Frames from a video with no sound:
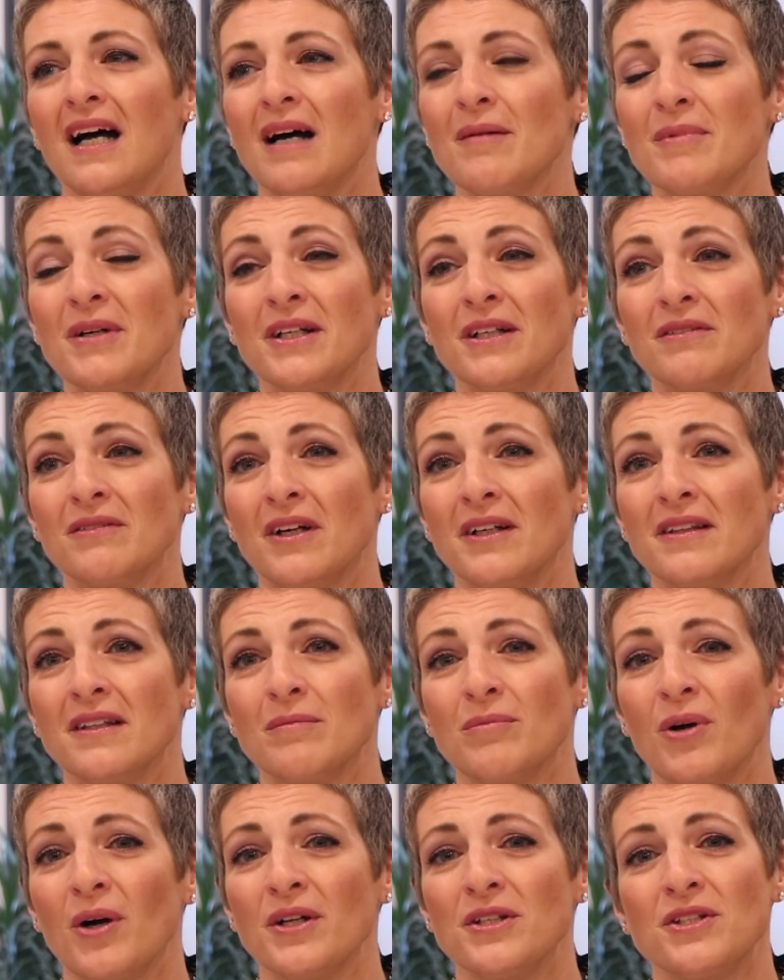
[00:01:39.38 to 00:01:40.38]
I'm going to run the
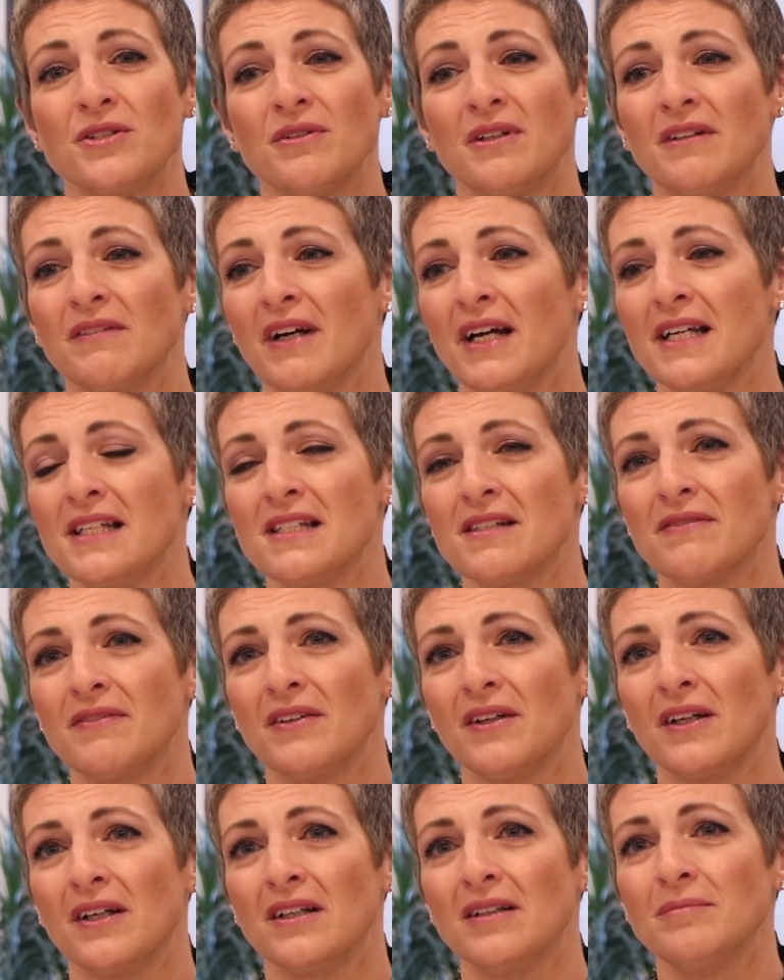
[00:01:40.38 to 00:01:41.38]
Broad Street race
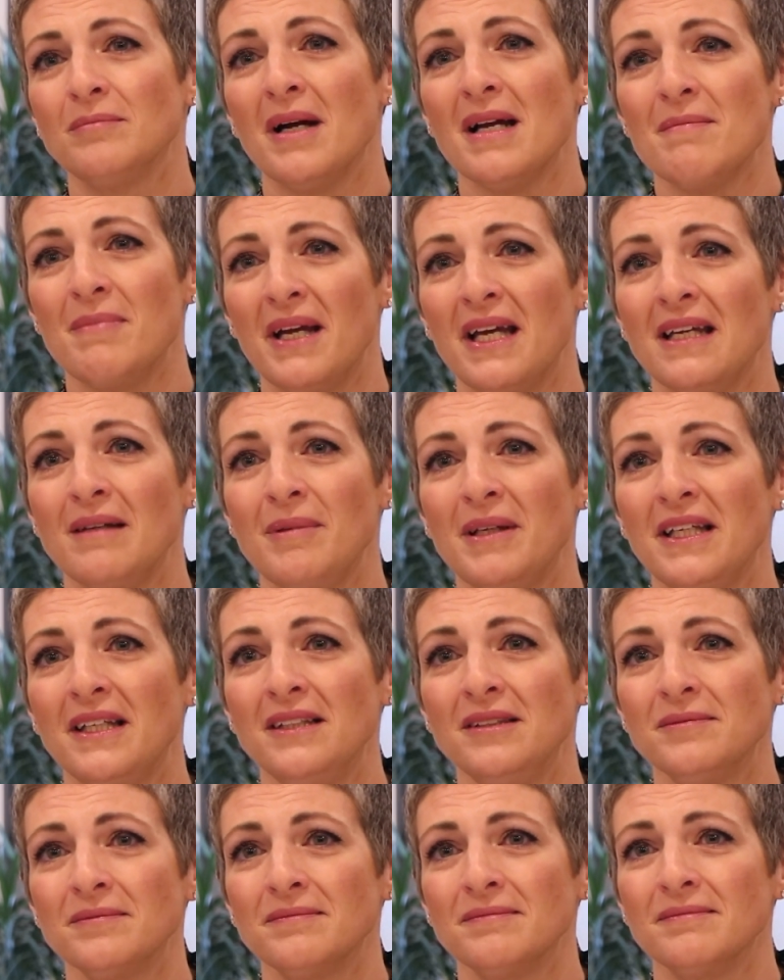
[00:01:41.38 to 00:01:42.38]
for my
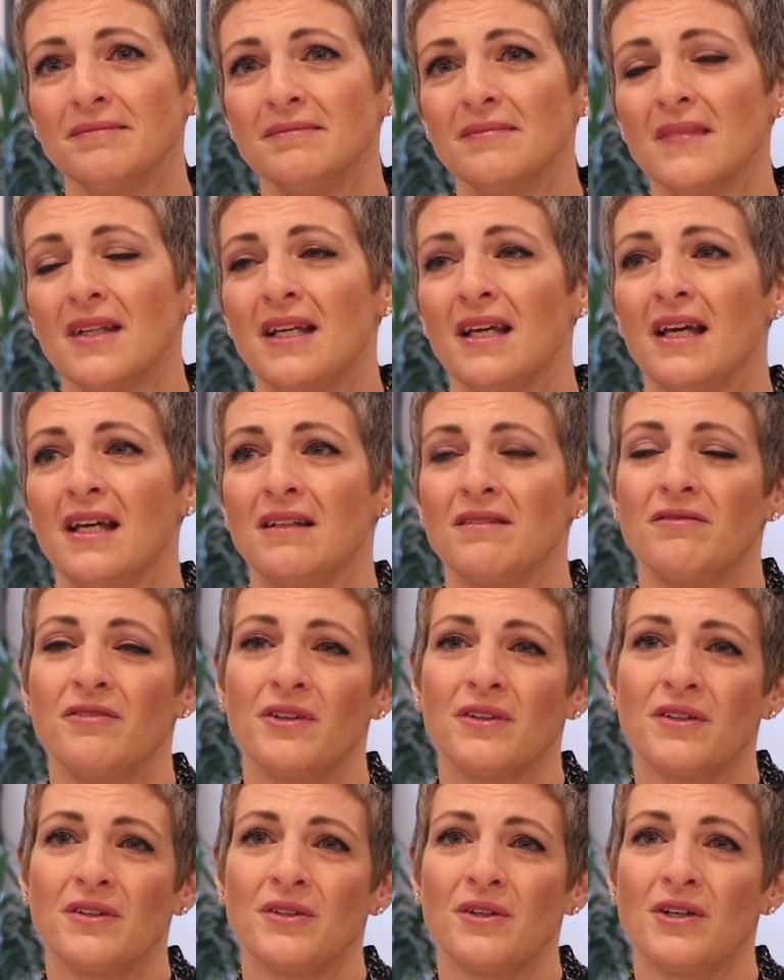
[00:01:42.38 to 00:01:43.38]
baby and
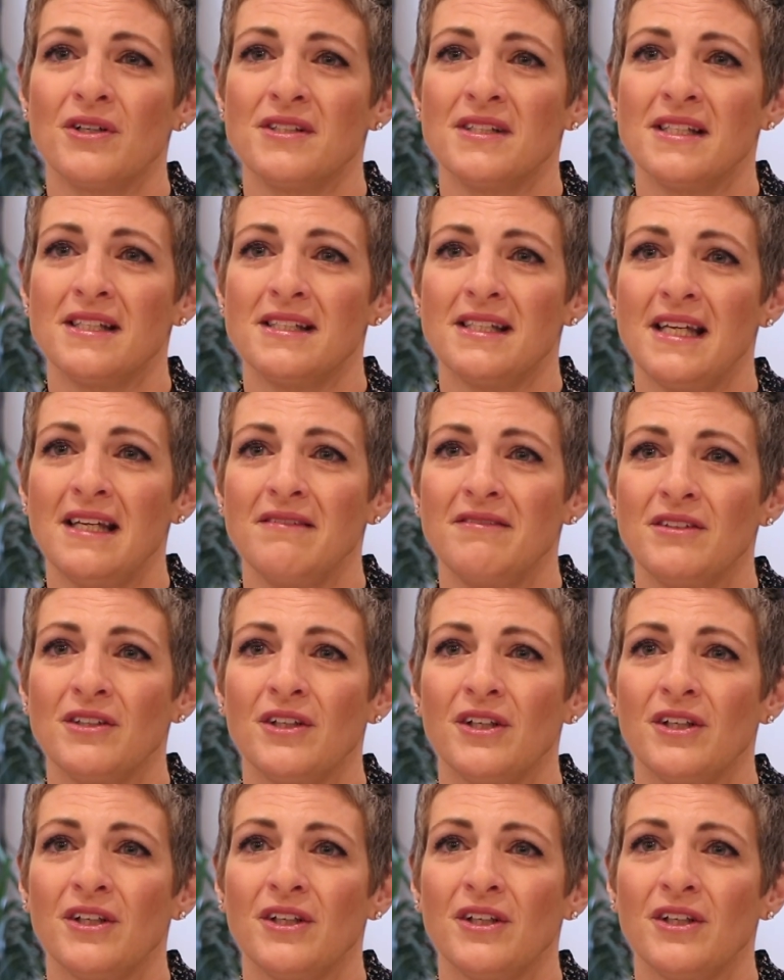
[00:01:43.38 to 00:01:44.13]
for the nurse that saved